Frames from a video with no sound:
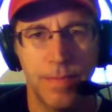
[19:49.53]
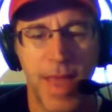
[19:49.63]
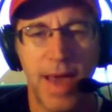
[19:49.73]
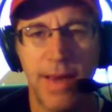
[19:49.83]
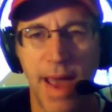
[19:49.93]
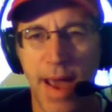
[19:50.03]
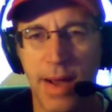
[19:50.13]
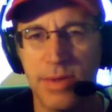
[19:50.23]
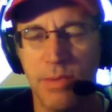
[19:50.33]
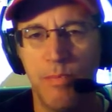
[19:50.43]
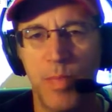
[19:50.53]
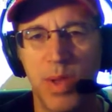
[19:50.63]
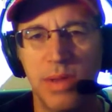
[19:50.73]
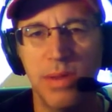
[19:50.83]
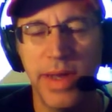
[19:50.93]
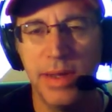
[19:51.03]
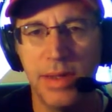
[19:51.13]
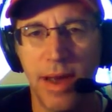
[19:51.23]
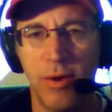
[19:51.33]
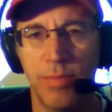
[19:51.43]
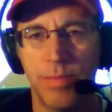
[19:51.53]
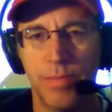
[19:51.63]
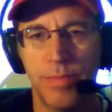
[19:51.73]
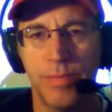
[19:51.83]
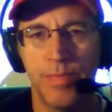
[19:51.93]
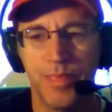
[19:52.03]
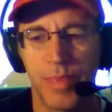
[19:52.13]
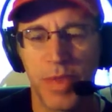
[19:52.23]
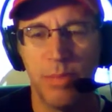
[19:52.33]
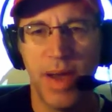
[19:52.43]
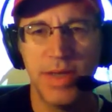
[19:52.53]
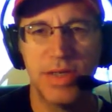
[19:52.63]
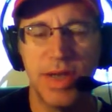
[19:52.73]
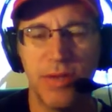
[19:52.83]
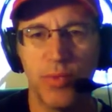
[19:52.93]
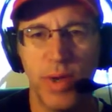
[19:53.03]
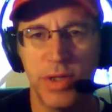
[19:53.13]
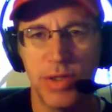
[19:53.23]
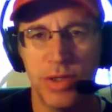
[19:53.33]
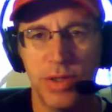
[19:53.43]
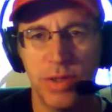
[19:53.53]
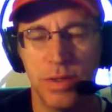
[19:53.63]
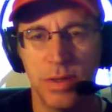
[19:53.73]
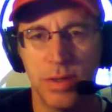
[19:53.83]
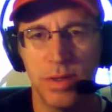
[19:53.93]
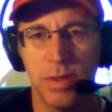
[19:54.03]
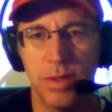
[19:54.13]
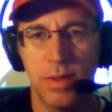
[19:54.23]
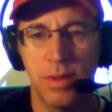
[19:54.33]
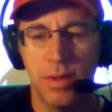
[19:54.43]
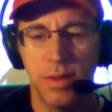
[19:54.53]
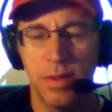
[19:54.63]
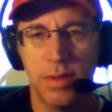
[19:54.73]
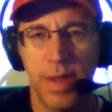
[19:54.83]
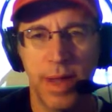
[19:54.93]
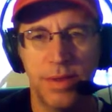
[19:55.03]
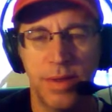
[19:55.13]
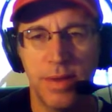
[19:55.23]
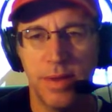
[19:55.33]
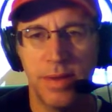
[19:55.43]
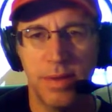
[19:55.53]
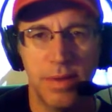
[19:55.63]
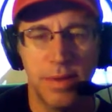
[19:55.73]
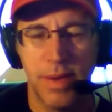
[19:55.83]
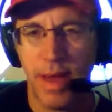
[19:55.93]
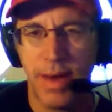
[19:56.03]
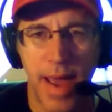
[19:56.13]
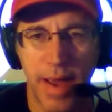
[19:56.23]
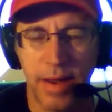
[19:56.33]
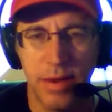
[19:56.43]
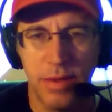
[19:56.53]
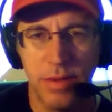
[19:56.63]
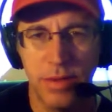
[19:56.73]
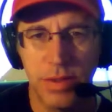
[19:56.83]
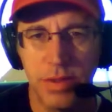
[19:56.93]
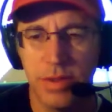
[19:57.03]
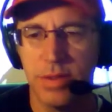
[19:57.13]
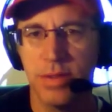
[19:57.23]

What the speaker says: Not hacked, but leaked out by Seth Rich. Not not hackers,